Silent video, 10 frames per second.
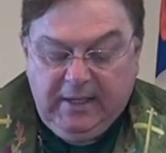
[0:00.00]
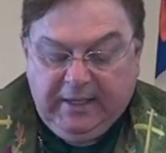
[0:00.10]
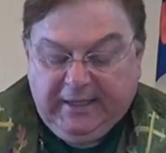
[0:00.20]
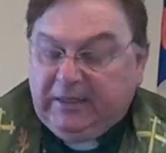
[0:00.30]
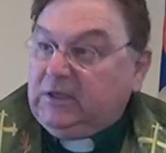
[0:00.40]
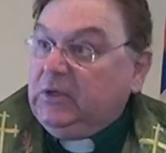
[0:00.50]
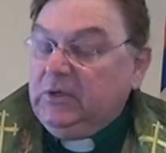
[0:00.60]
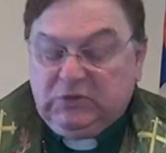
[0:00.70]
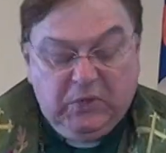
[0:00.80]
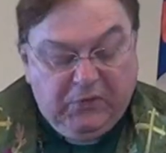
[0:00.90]
He
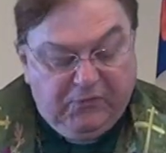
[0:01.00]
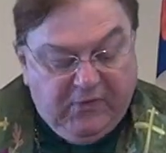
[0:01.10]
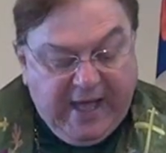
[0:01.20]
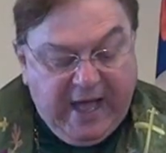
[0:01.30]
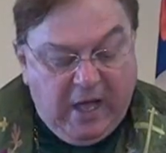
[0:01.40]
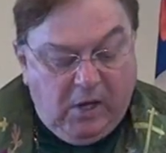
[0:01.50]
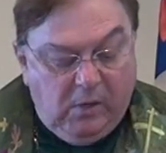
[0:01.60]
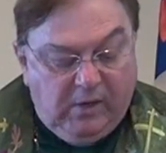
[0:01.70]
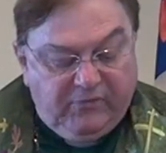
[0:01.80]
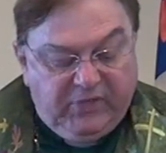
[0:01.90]
concludes with a
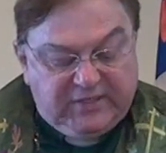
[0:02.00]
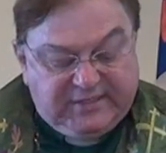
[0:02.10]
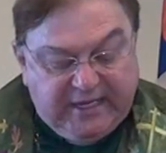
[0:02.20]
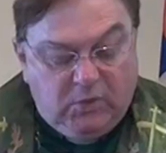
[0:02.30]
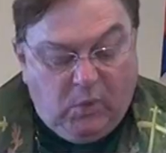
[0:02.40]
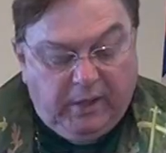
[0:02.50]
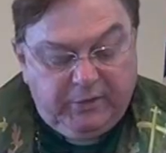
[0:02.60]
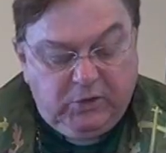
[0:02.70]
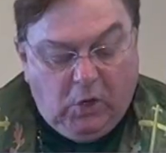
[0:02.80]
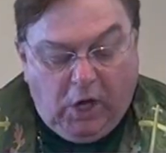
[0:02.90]
vow of the sick
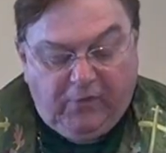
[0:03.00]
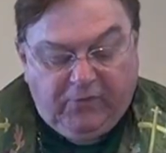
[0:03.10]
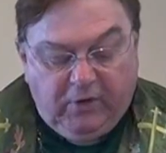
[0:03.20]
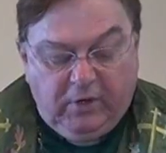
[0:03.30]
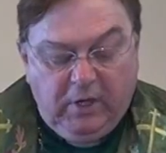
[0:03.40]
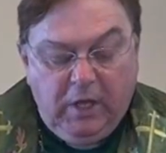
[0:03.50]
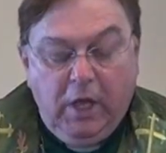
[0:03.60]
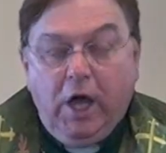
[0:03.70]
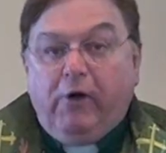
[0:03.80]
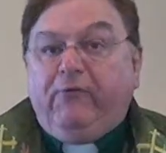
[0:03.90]
one to offer
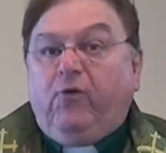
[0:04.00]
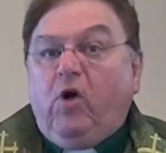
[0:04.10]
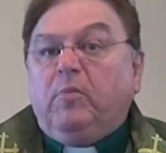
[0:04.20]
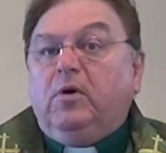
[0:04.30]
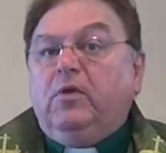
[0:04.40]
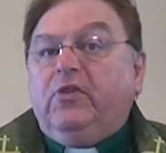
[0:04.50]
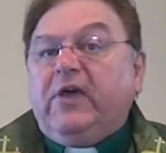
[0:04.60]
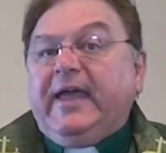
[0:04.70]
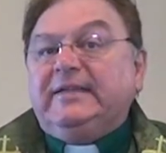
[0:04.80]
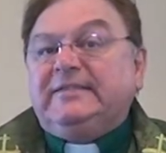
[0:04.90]
a formal
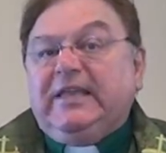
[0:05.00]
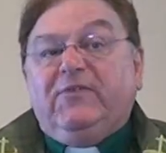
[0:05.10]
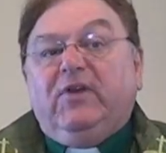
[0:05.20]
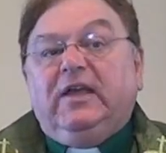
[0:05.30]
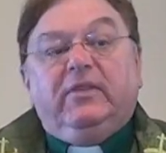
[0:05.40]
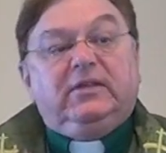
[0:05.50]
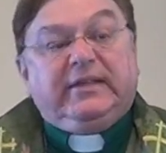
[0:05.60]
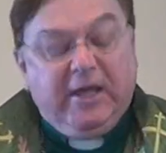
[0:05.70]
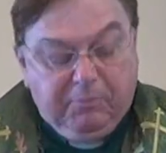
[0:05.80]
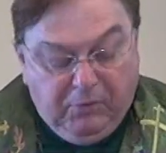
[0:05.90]
thanksgiving in the
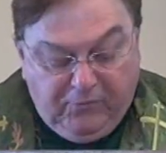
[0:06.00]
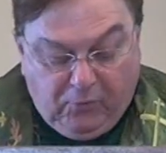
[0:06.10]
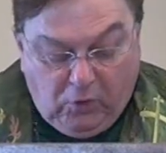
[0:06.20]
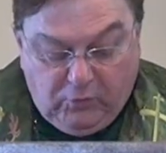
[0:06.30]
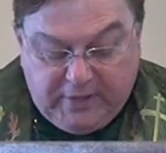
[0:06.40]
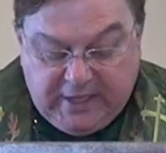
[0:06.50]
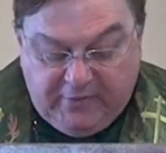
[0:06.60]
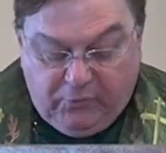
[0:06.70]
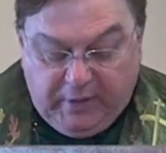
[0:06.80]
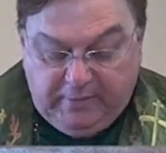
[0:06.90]
temple for
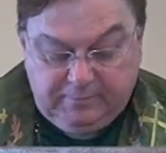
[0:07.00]
recovery.